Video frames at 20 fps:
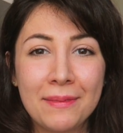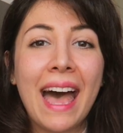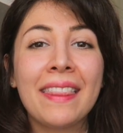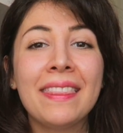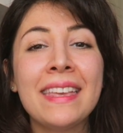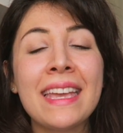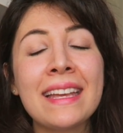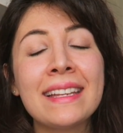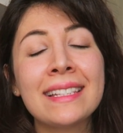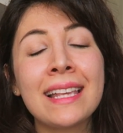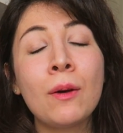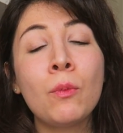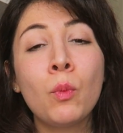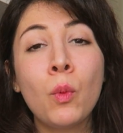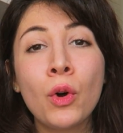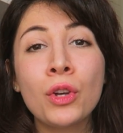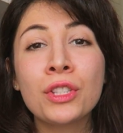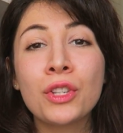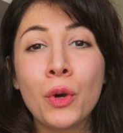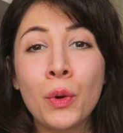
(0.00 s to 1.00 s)
And the exam
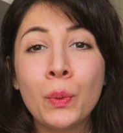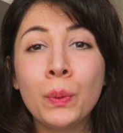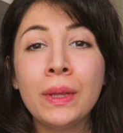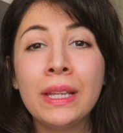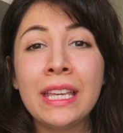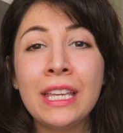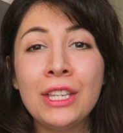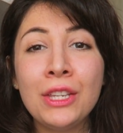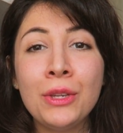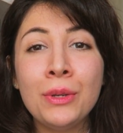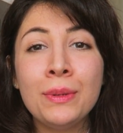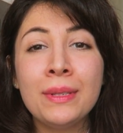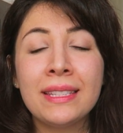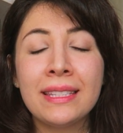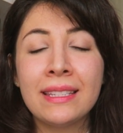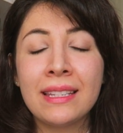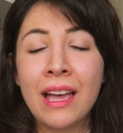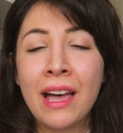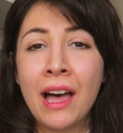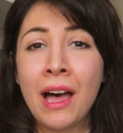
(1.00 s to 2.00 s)
was only
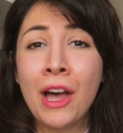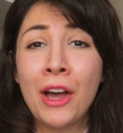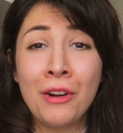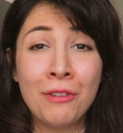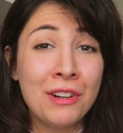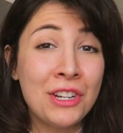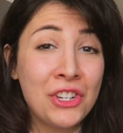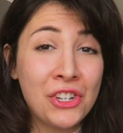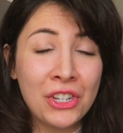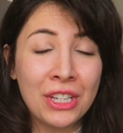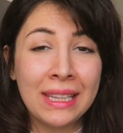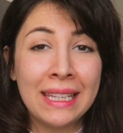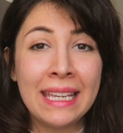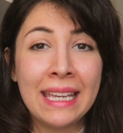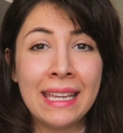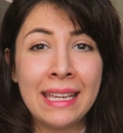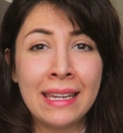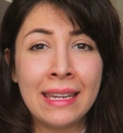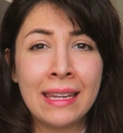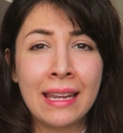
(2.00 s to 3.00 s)
used
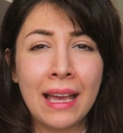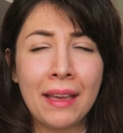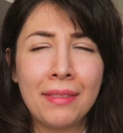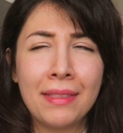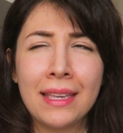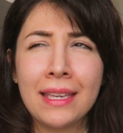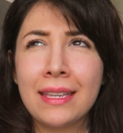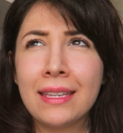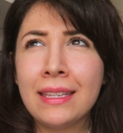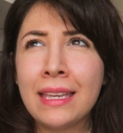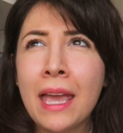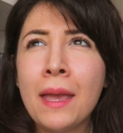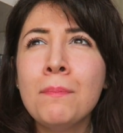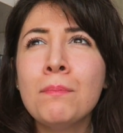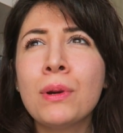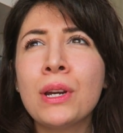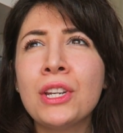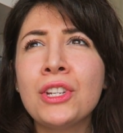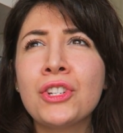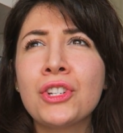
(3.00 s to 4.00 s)
originally in, I think,
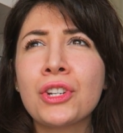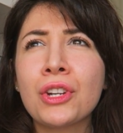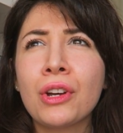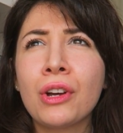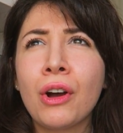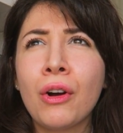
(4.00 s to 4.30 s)
Cambridge,